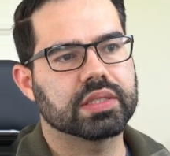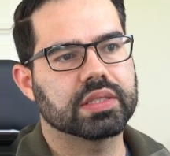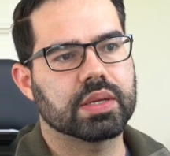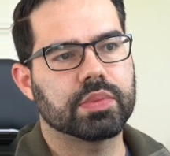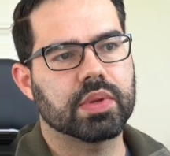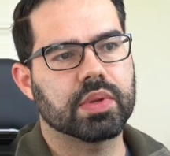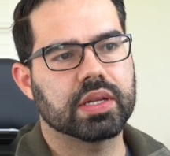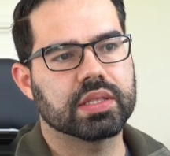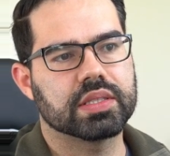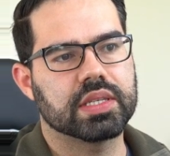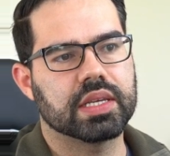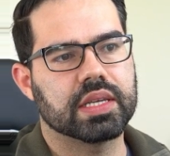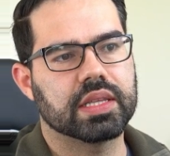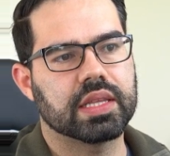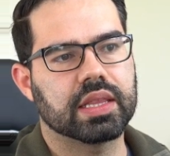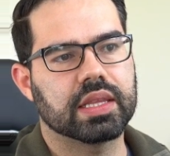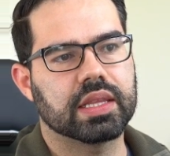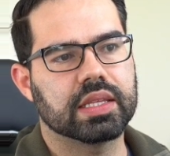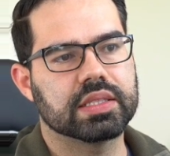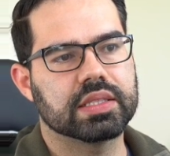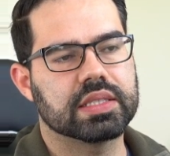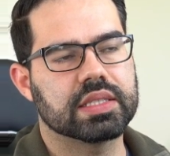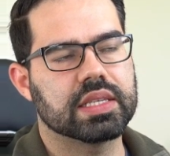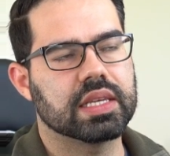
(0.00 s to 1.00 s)
I'm not saying that
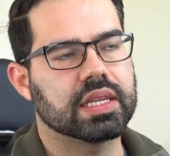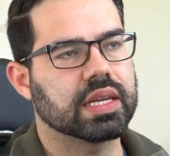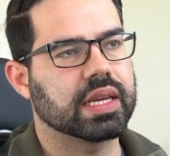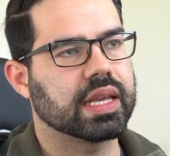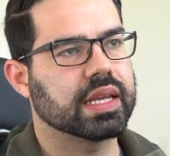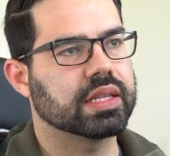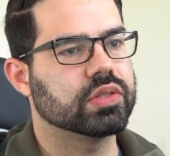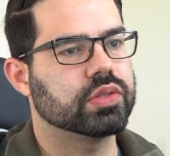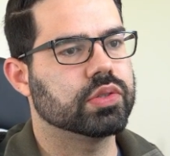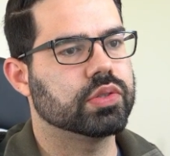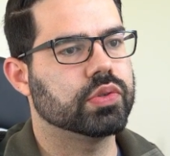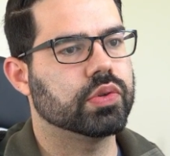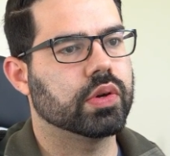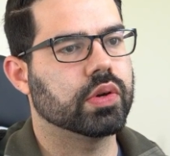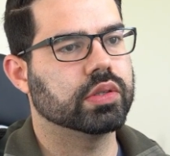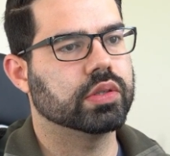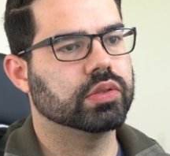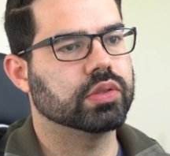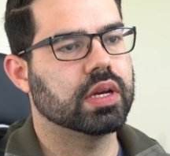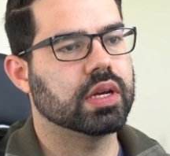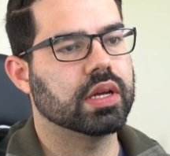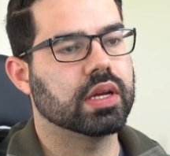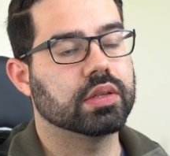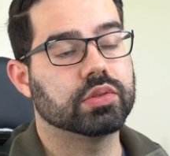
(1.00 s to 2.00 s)
this is going to get to
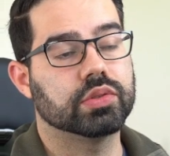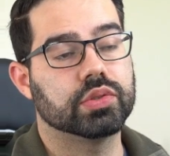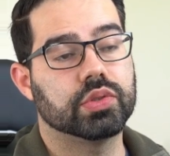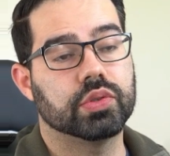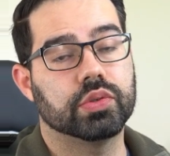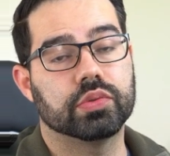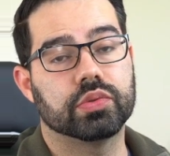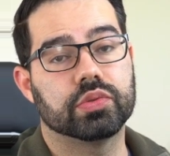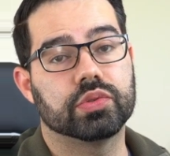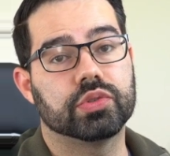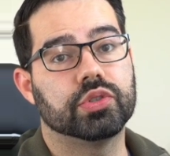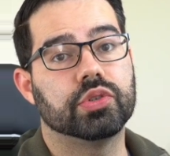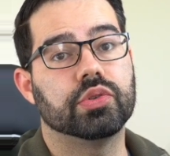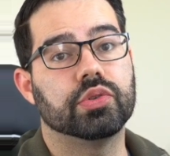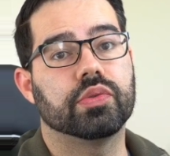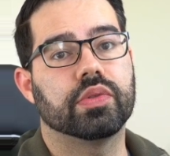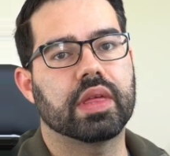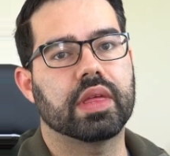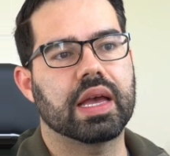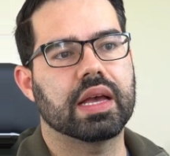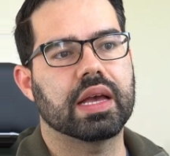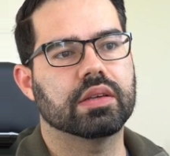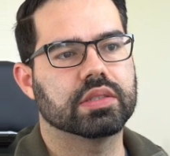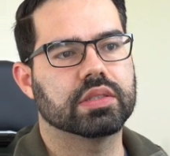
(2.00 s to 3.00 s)

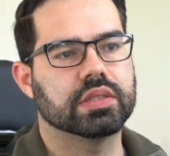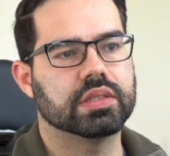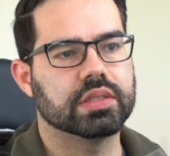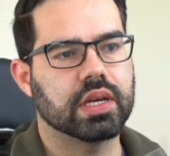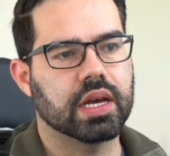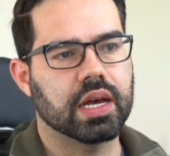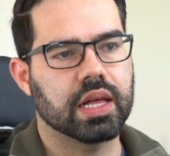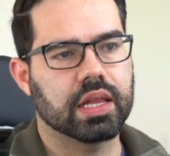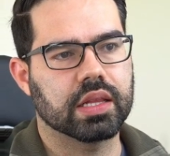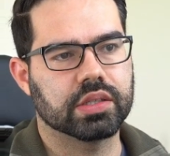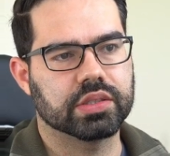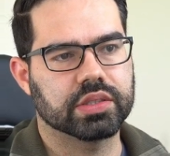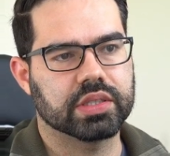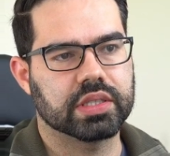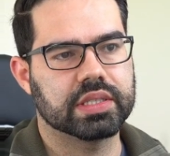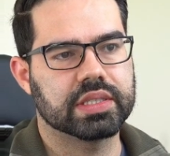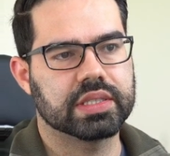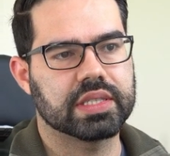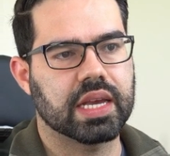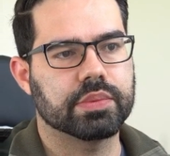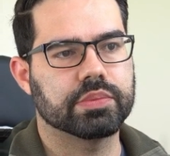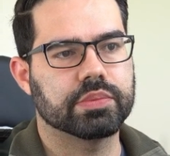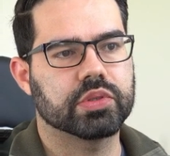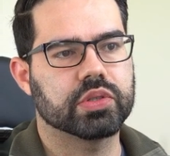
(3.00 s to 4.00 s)
$2,000
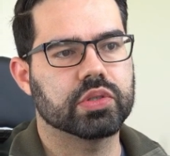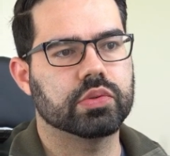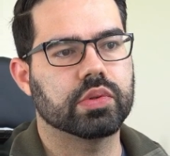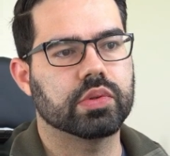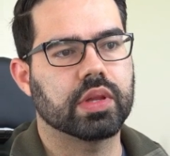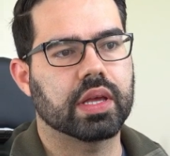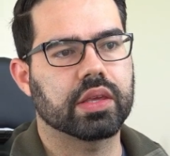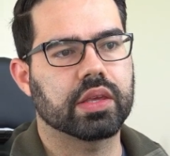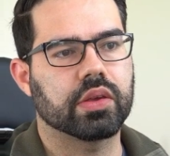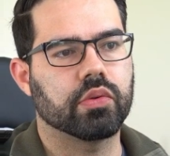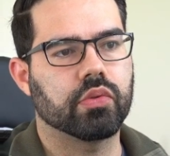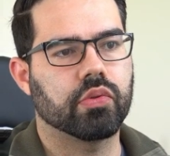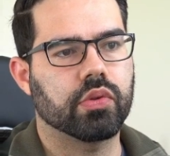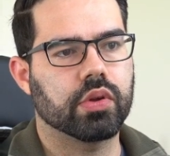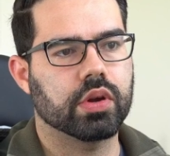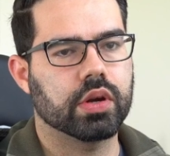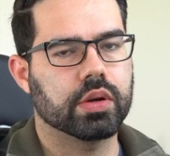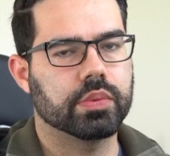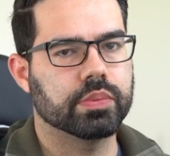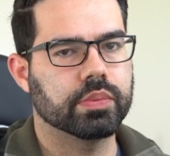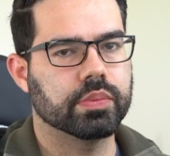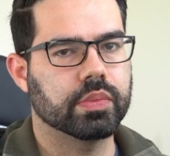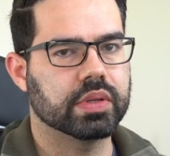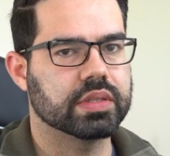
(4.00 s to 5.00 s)
anytime soon, like
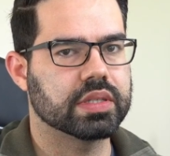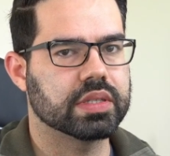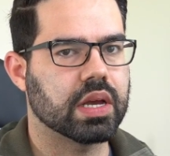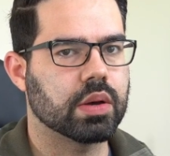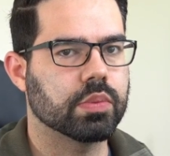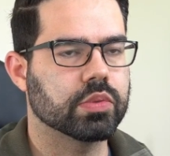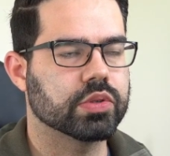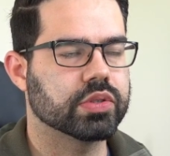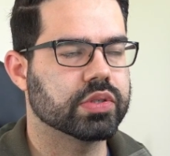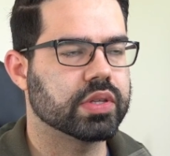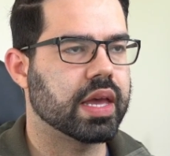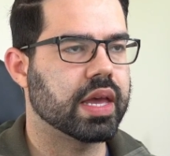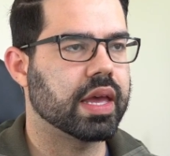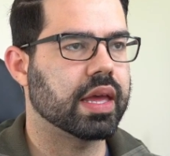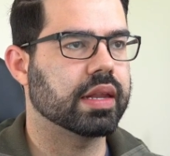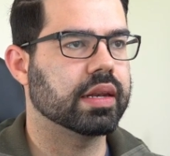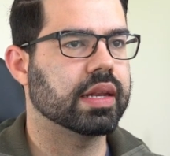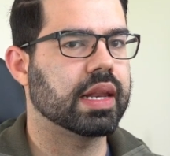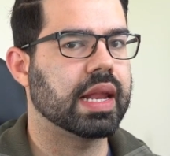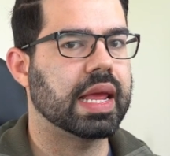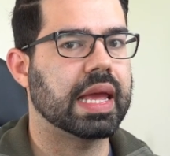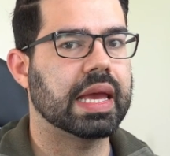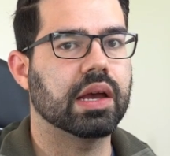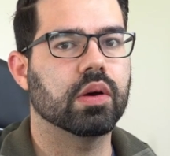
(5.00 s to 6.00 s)
Ethereum is almost that
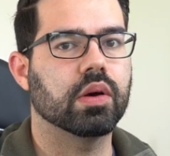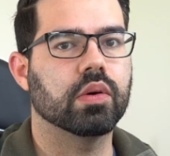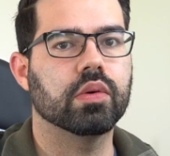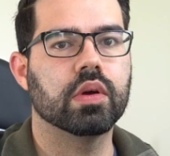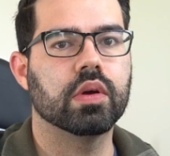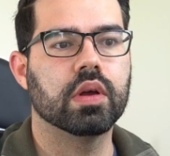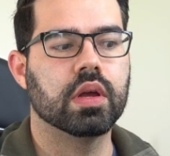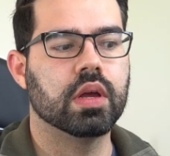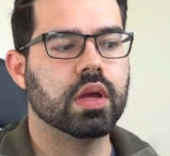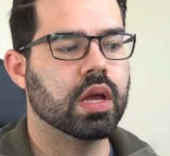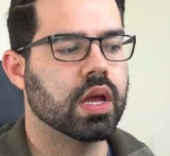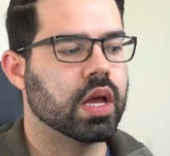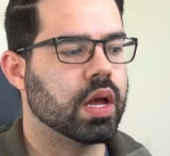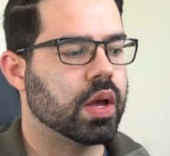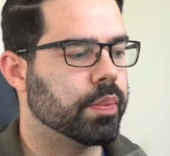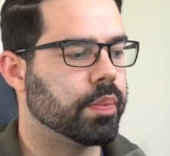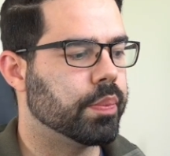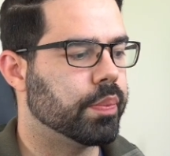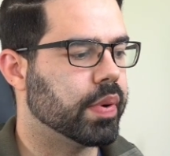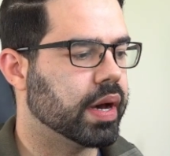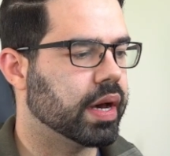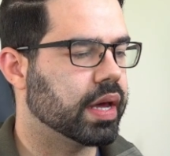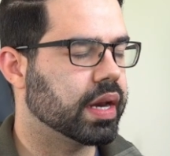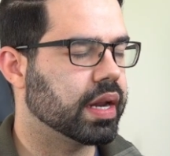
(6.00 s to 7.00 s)
now,
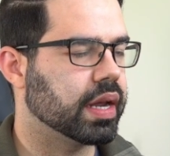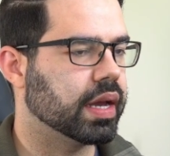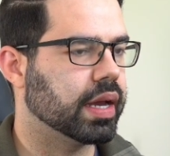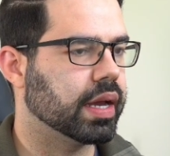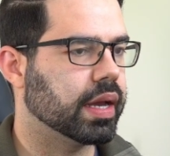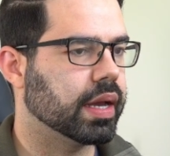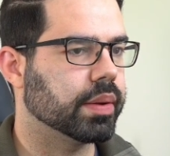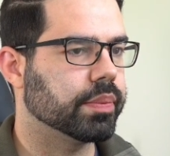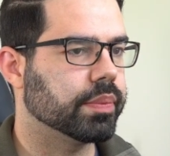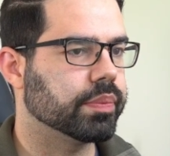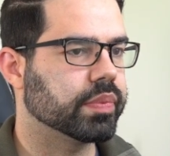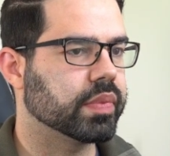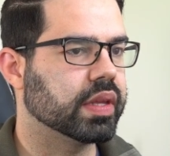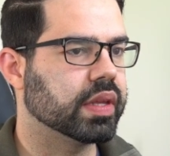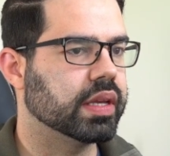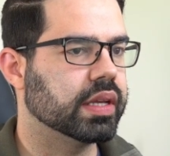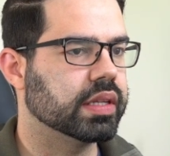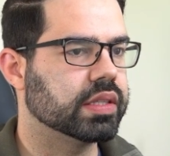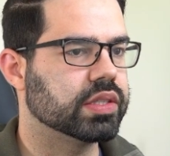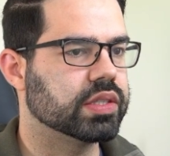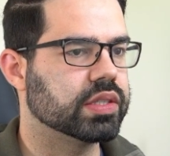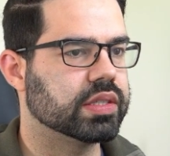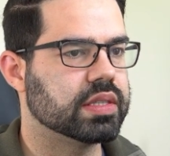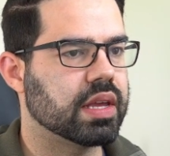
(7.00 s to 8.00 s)
but
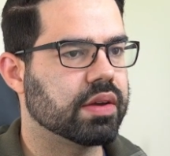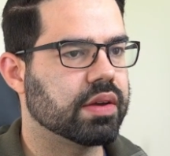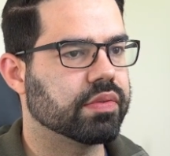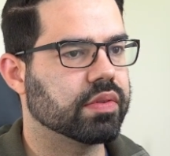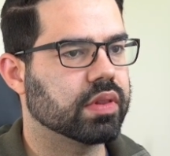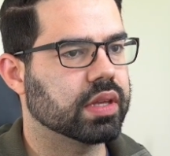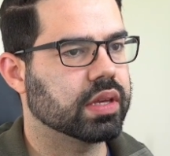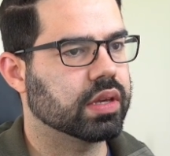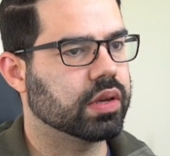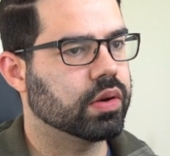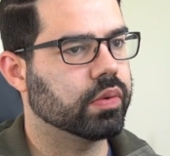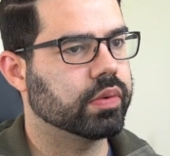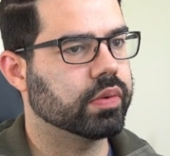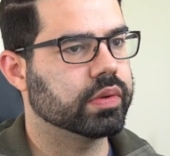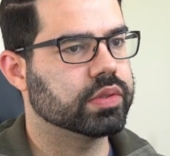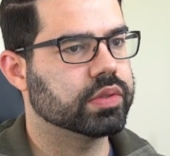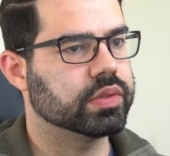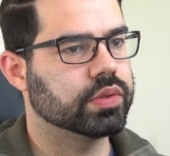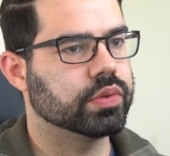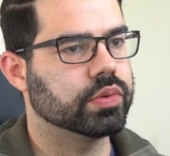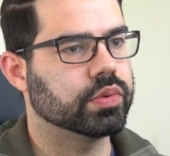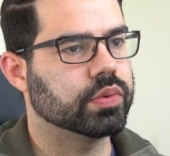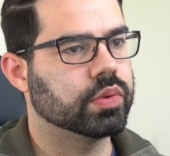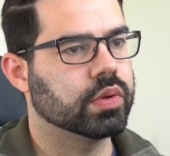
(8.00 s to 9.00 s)
it's definitely going
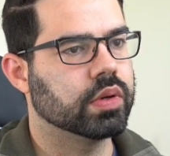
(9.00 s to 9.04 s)
to